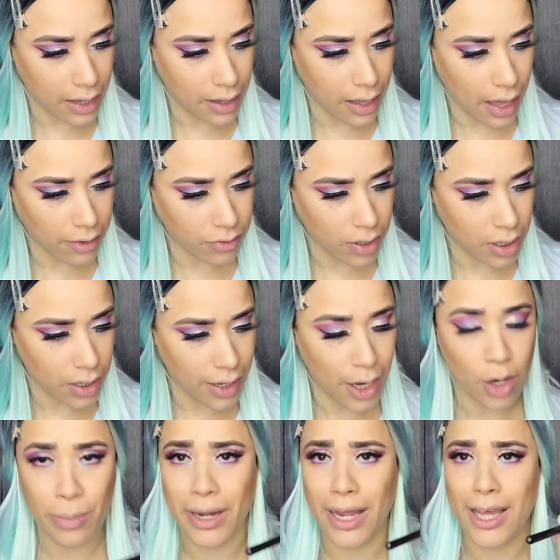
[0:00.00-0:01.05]
Cashy
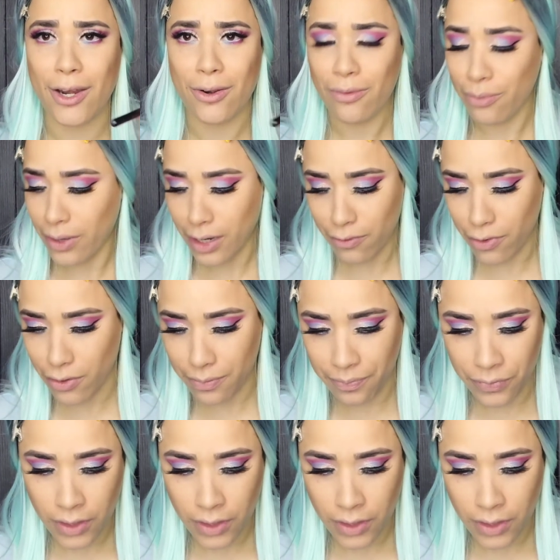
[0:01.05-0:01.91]
Illuminator, whatever.